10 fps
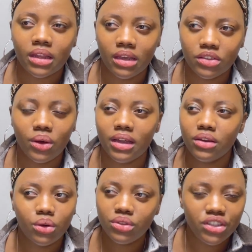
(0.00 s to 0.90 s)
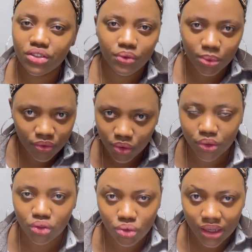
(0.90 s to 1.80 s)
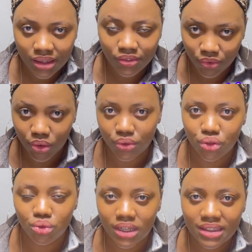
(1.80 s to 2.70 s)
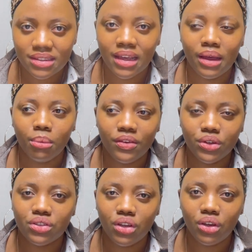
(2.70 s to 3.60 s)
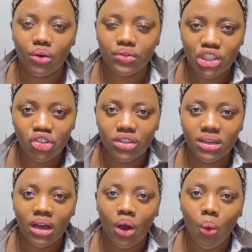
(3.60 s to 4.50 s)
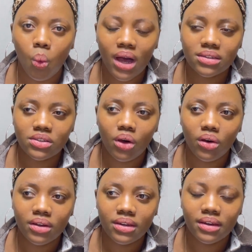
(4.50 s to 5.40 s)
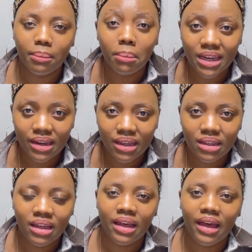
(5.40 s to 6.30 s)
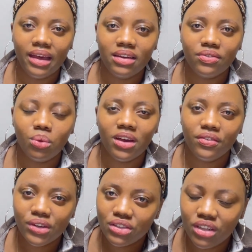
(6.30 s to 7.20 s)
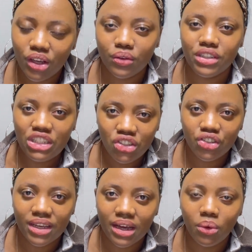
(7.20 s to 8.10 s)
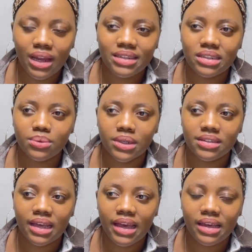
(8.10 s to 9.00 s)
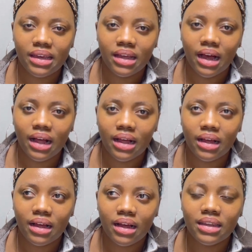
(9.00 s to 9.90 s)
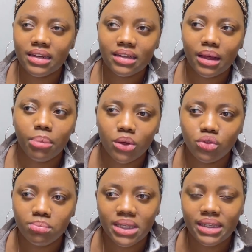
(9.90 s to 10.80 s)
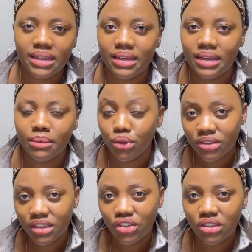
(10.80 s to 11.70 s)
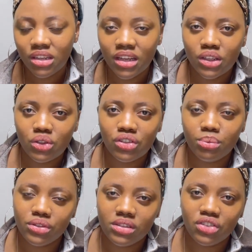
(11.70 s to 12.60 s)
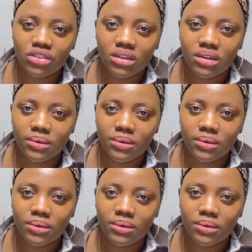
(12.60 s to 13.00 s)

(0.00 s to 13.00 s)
so no teaching for me for the first two days. My first day of teaching was on Monday. And for my first day of teaching, all I did was a little about me presentation. So just a presentation